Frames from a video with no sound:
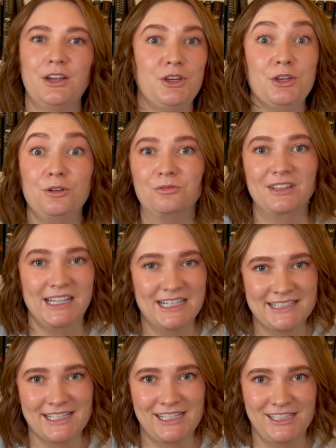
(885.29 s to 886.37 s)
new
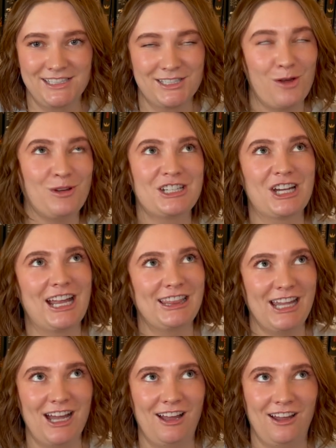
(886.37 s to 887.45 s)
releases, which I
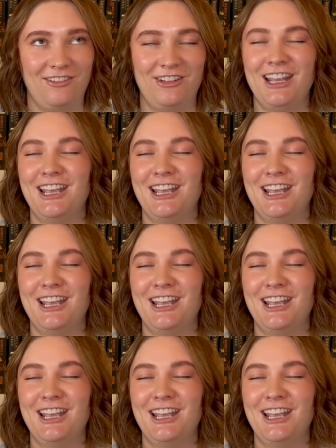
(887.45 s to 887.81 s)
love,